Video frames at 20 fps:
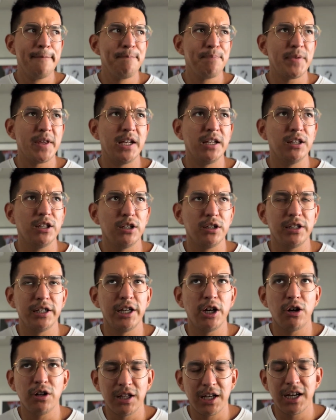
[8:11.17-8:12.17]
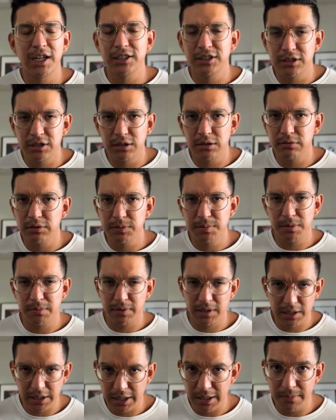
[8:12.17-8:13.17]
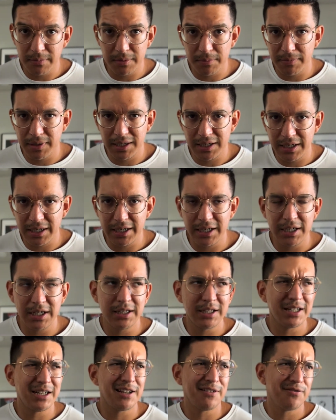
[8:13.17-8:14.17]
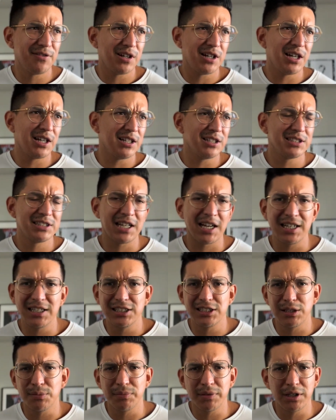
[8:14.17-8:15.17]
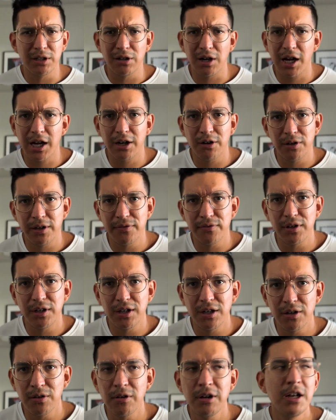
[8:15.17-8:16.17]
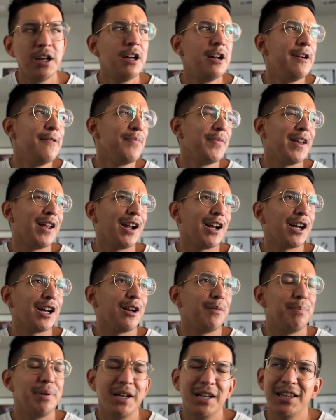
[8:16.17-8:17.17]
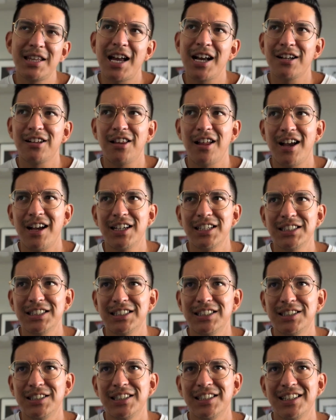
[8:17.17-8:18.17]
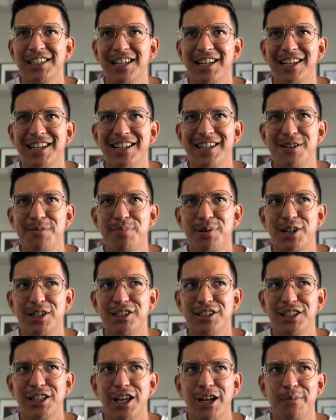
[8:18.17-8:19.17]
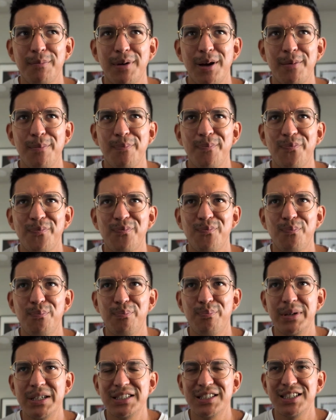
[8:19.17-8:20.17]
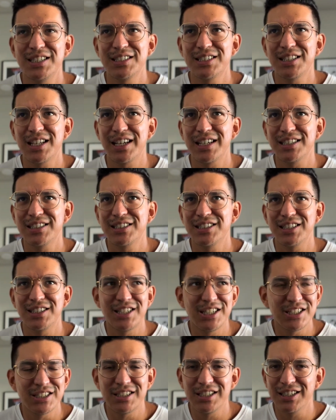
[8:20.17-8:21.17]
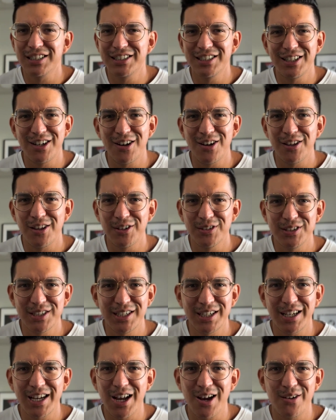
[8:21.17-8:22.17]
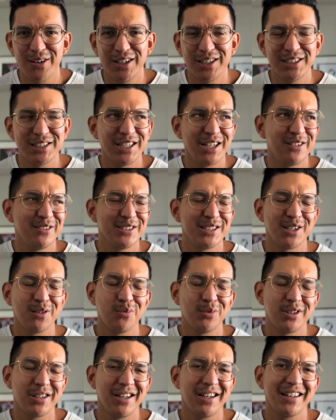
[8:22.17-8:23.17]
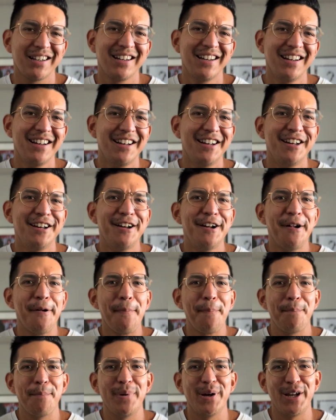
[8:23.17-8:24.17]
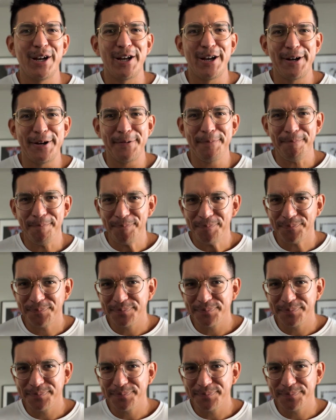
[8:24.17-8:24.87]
and literally all I had to do was put my name and my date, and then I forgot to sign something, or I don't even know. And I got a B in that class compared to my business, statistics and all those and accountings, and I was like, what the heck? But I